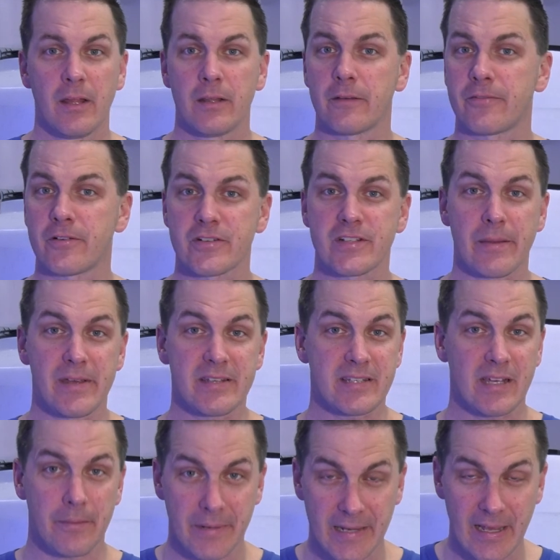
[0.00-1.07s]
The first time I
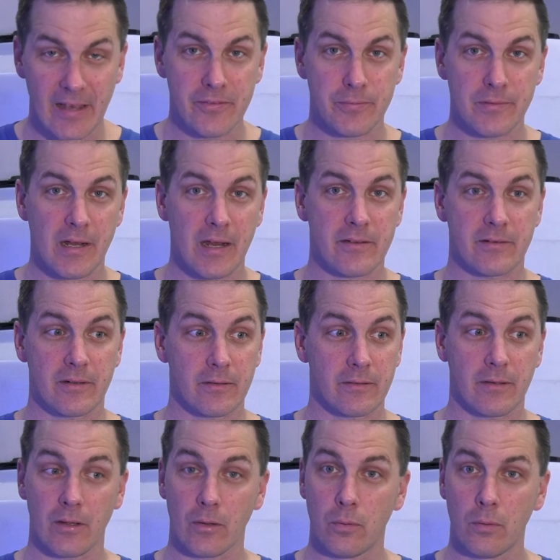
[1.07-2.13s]
set up a calcium reactor, I was
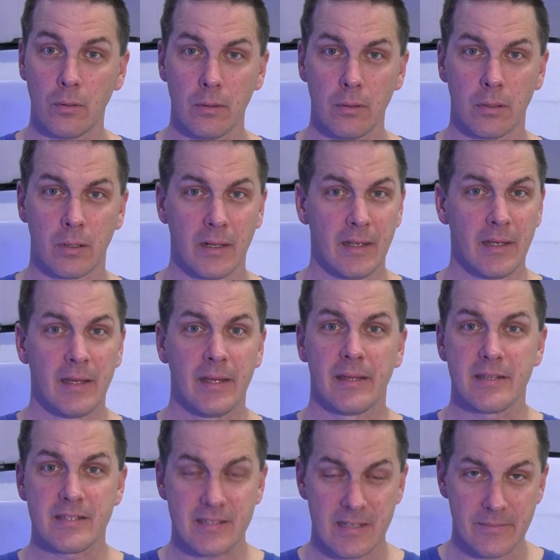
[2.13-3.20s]
like, whoo,
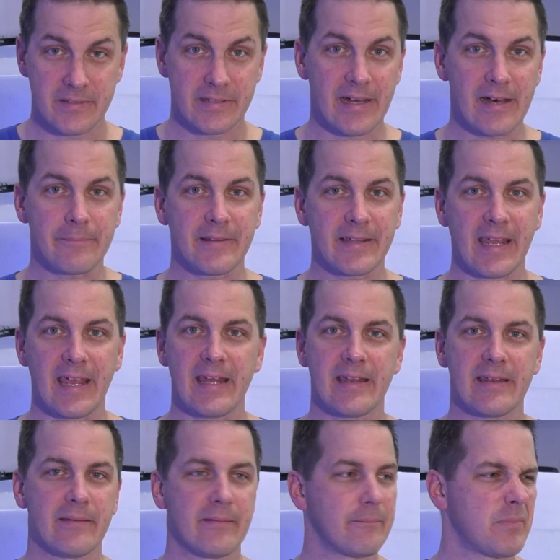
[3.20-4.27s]
this seems
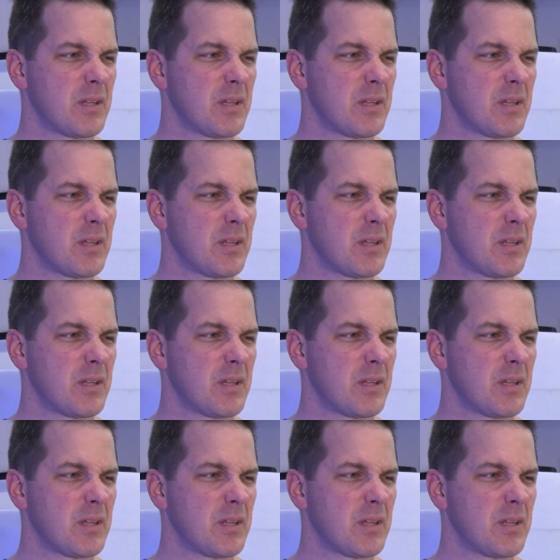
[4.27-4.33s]
complicated.